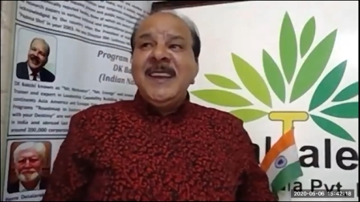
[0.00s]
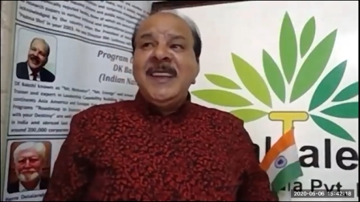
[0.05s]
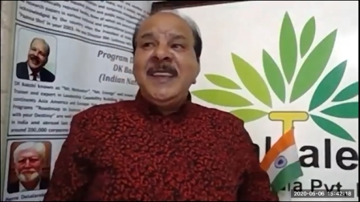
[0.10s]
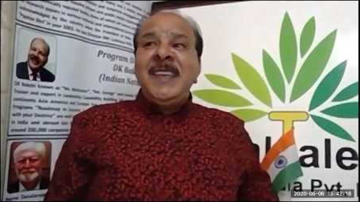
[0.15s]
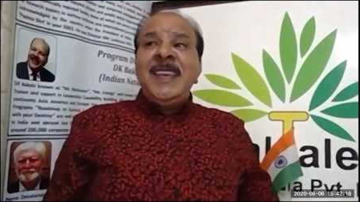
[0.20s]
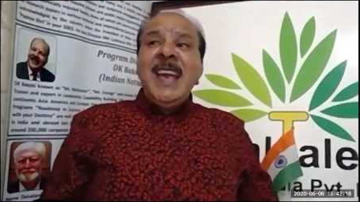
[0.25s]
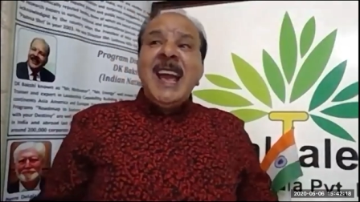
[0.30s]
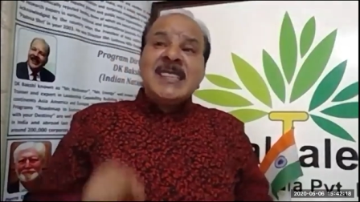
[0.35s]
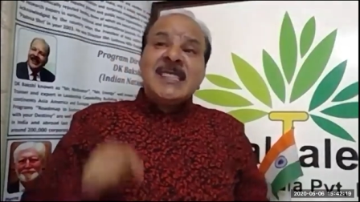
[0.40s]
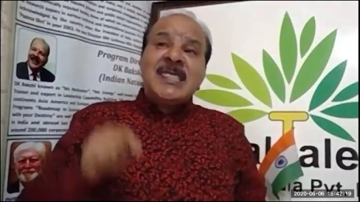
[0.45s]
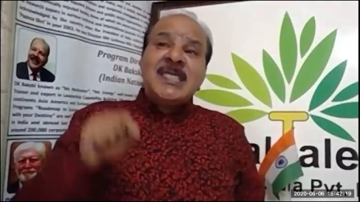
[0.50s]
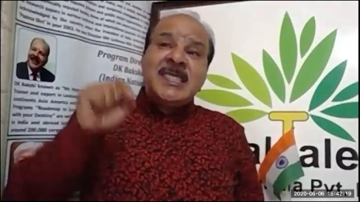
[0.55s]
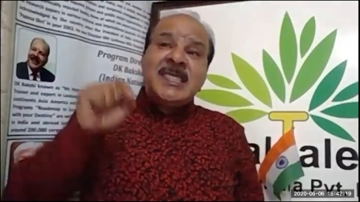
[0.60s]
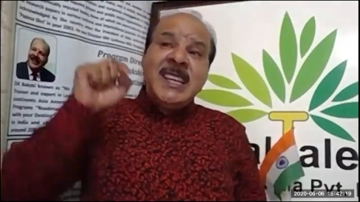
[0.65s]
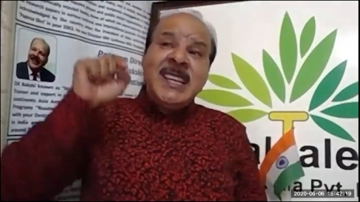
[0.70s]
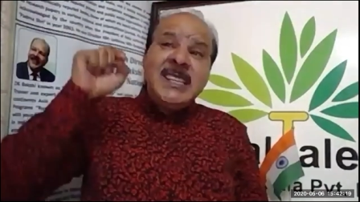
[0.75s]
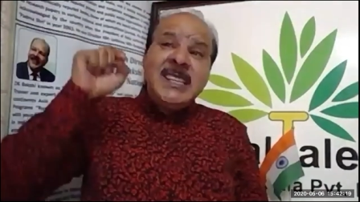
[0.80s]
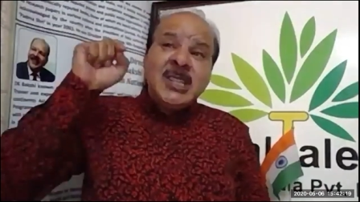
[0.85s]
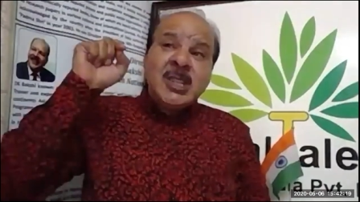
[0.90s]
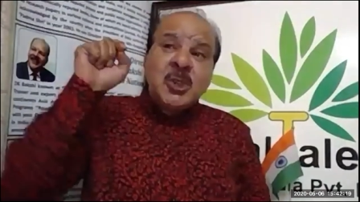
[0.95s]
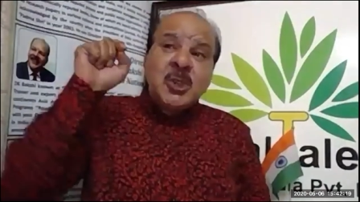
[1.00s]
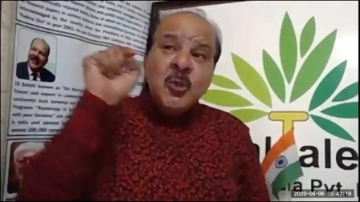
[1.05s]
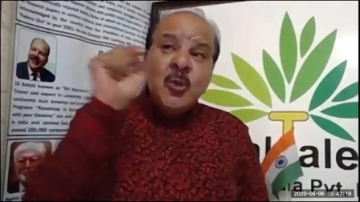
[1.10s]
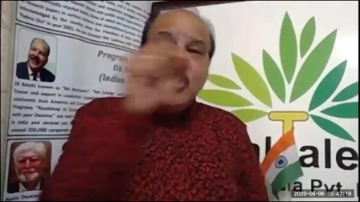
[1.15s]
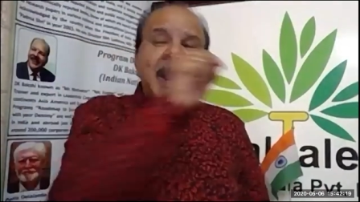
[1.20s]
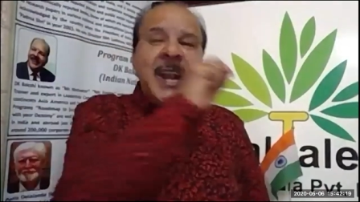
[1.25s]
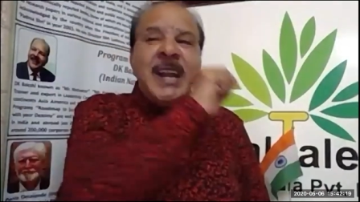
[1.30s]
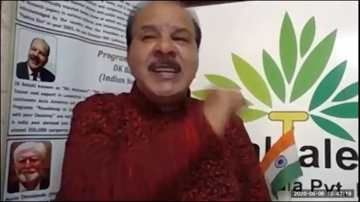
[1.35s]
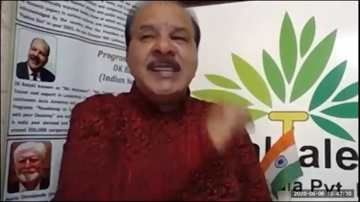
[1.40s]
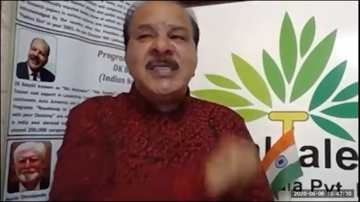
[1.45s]
Yes, these
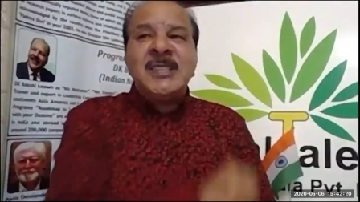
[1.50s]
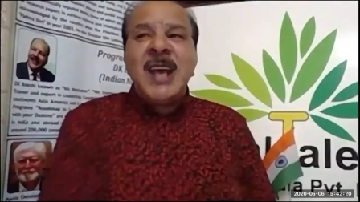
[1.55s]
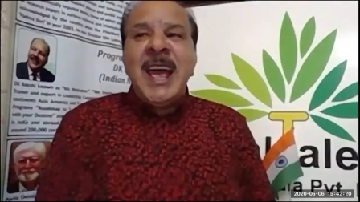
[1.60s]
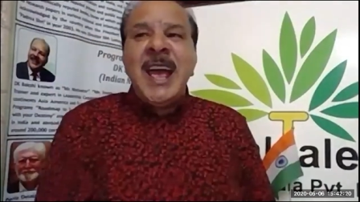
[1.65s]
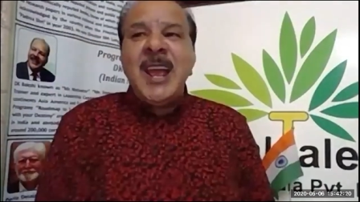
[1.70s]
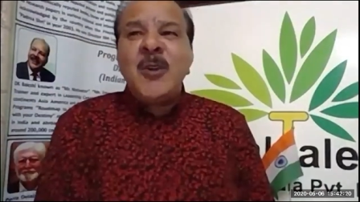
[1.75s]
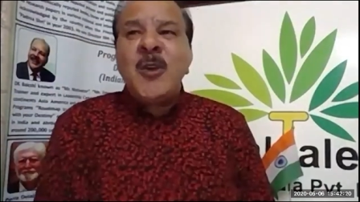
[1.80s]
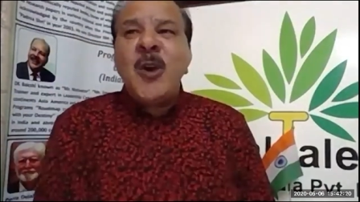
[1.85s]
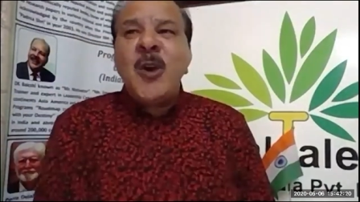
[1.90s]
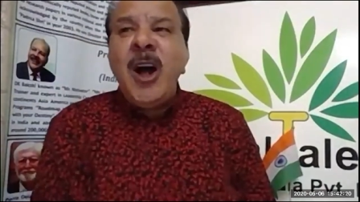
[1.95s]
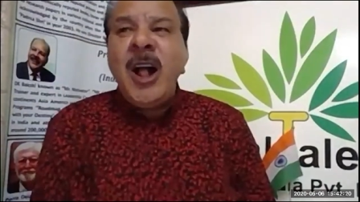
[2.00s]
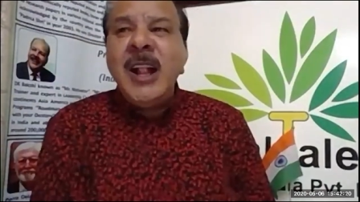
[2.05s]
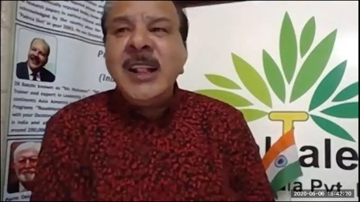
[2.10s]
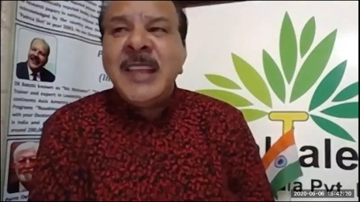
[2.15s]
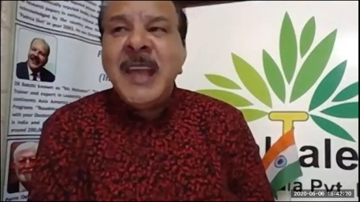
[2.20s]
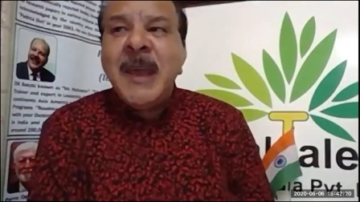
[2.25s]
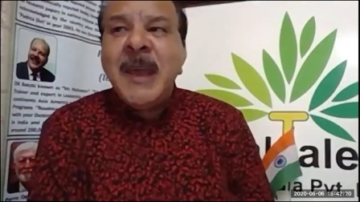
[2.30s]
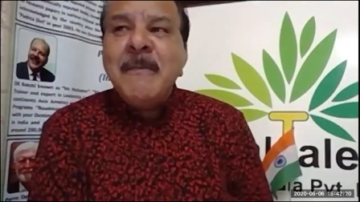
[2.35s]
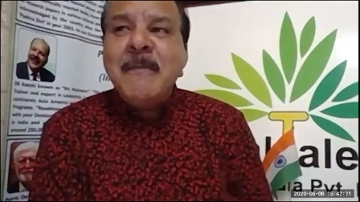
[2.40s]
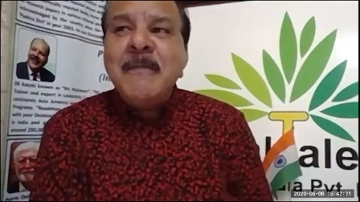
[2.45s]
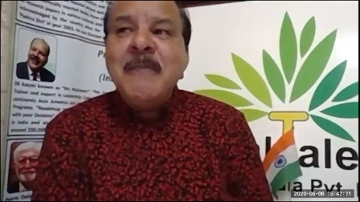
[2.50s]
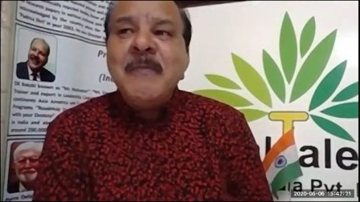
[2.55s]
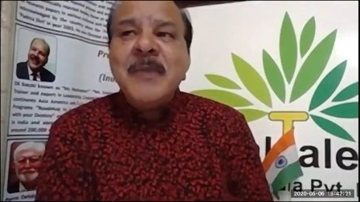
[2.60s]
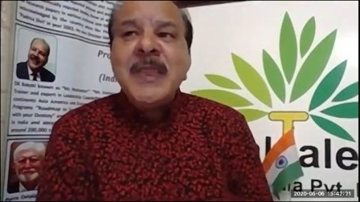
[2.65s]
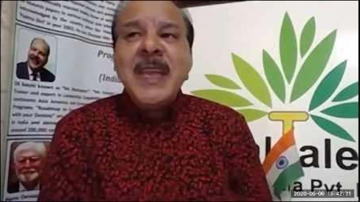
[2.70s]
students, I call them